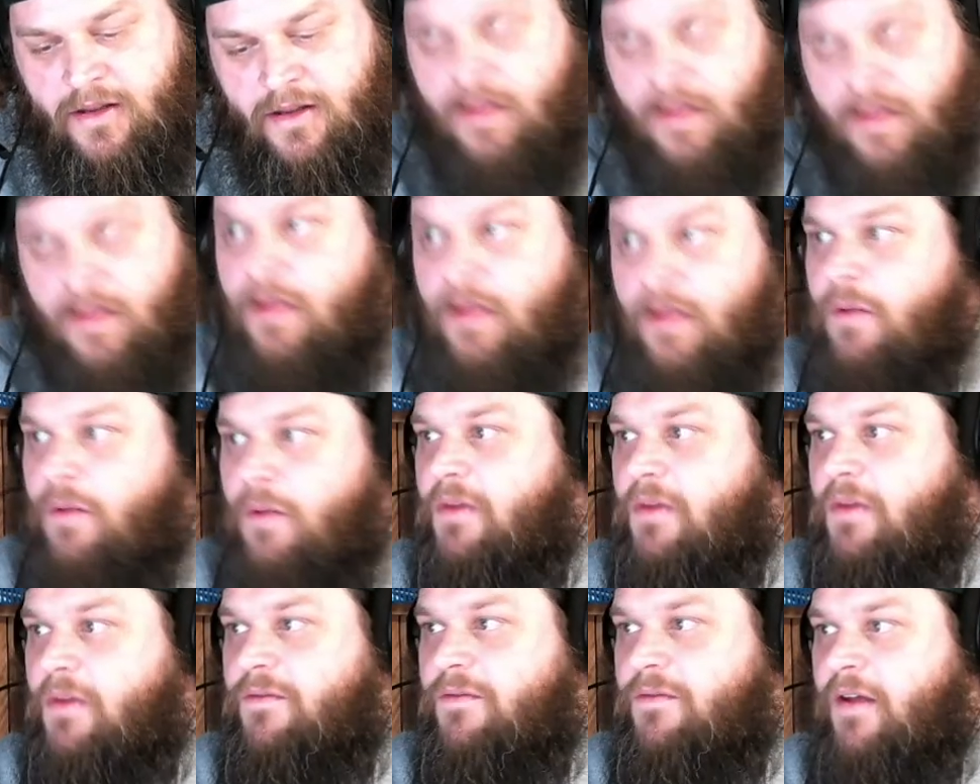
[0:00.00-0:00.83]
We can
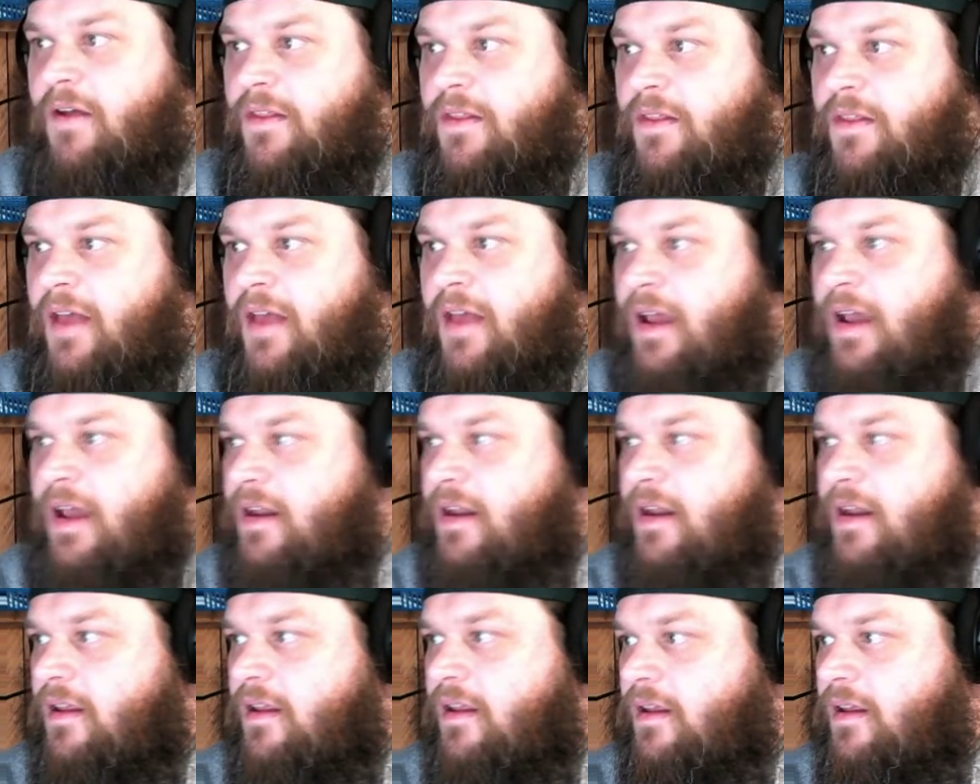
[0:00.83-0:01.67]
find that
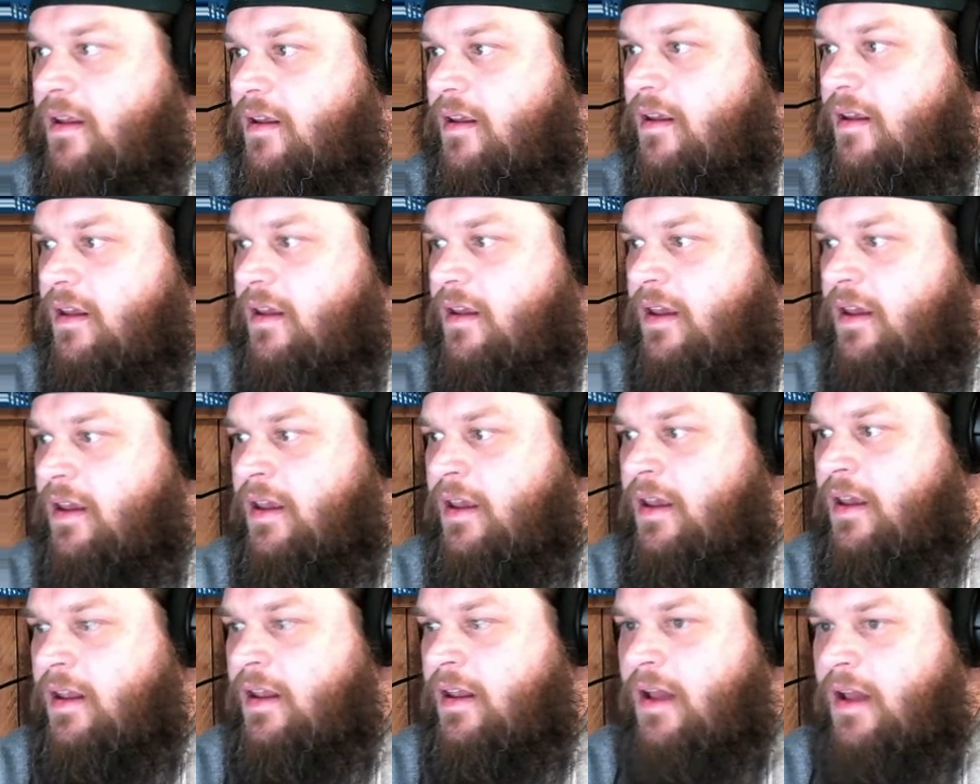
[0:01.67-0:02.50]
in
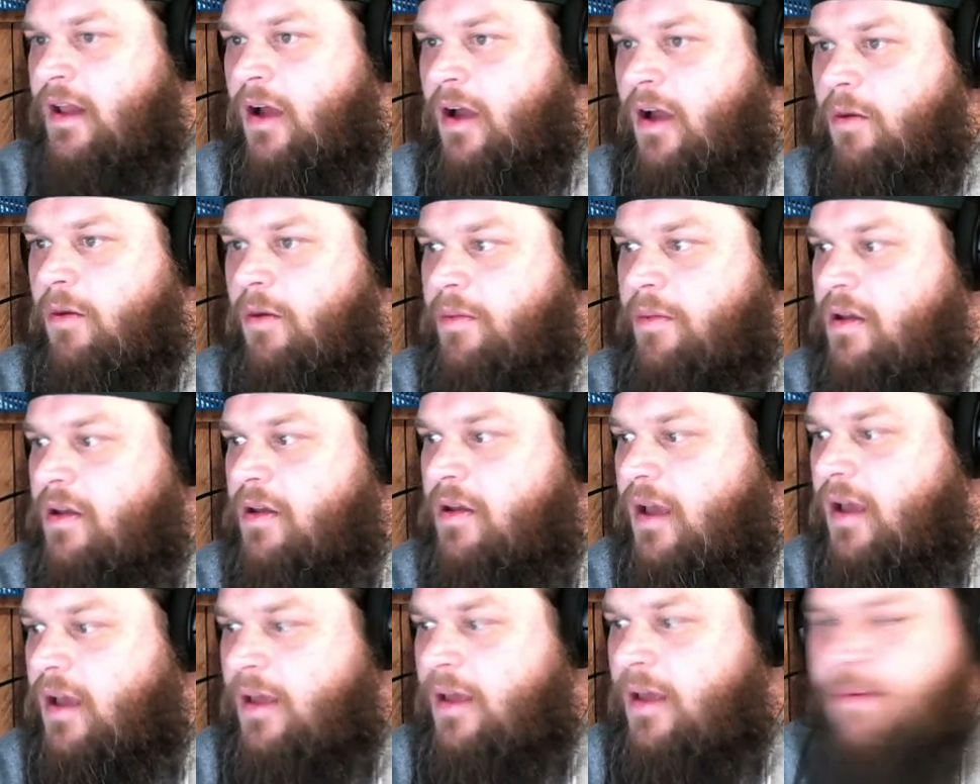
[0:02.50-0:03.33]
our book, I
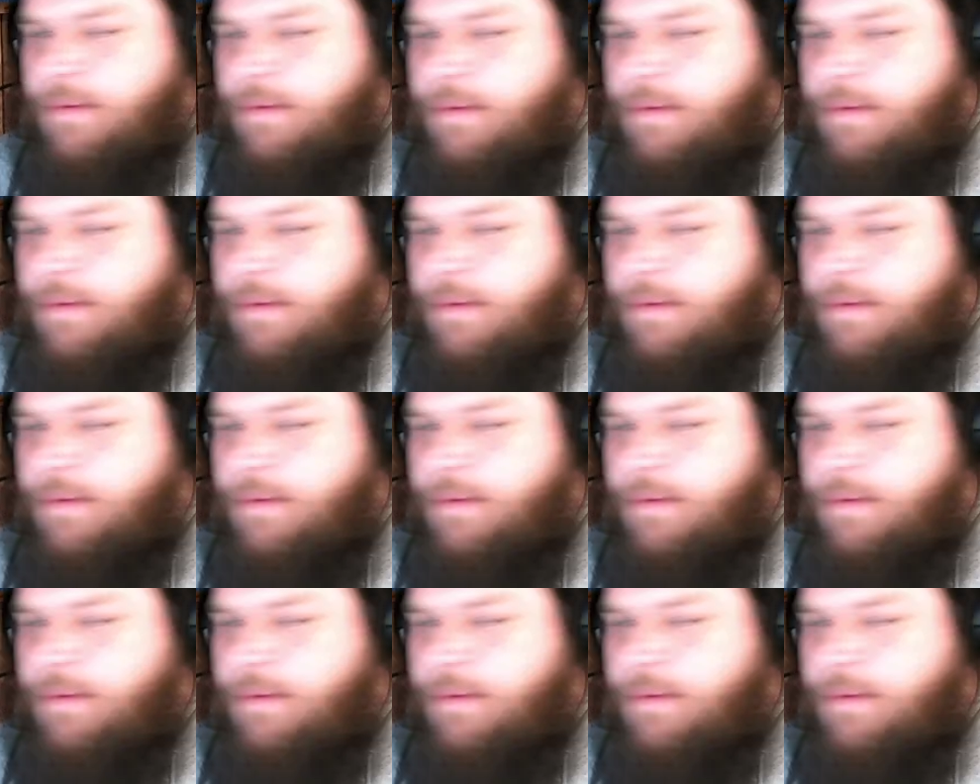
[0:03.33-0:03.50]
bet.